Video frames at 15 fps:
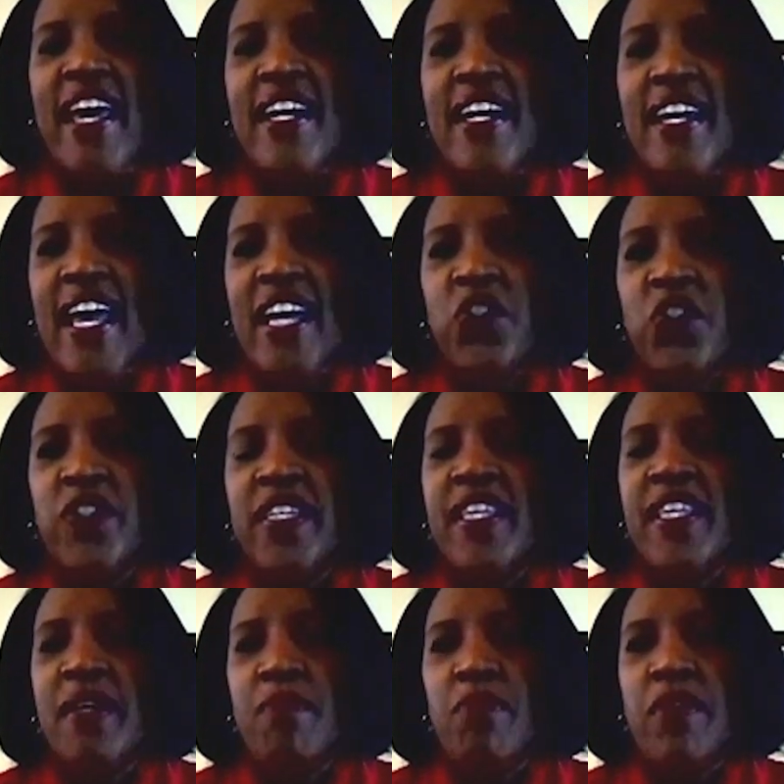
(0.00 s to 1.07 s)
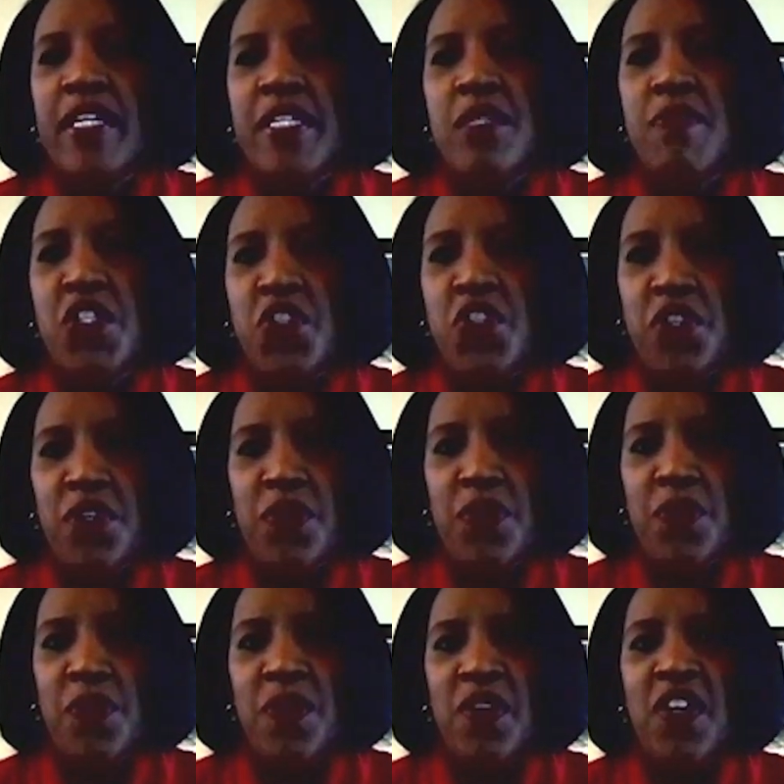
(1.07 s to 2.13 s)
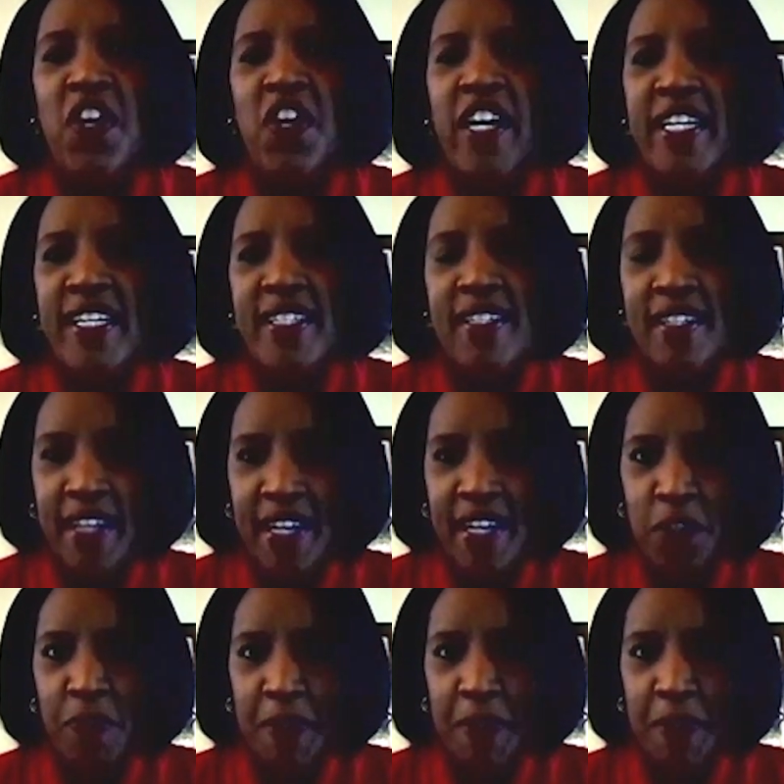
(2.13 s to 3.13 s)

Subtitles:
actually then brings me to audience engagement.